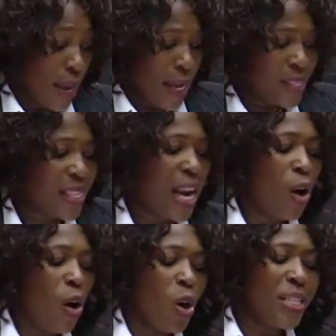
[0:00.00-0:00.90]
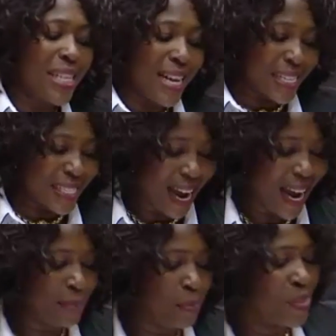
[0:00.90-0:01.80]
extraordinary
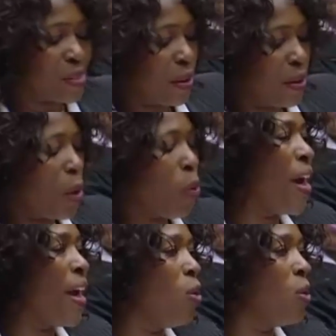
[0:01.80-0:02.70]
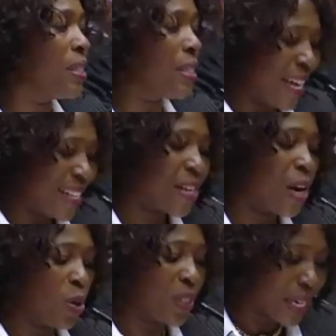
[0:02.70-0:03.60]
times require
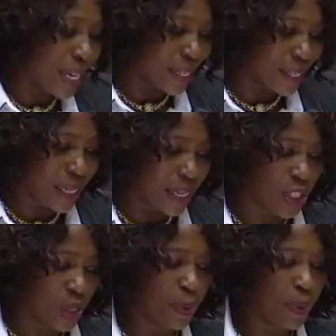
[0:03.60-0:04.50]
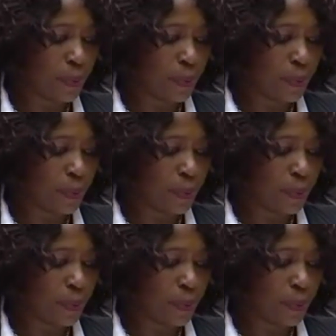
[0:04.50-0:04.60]
extraordinary leadership.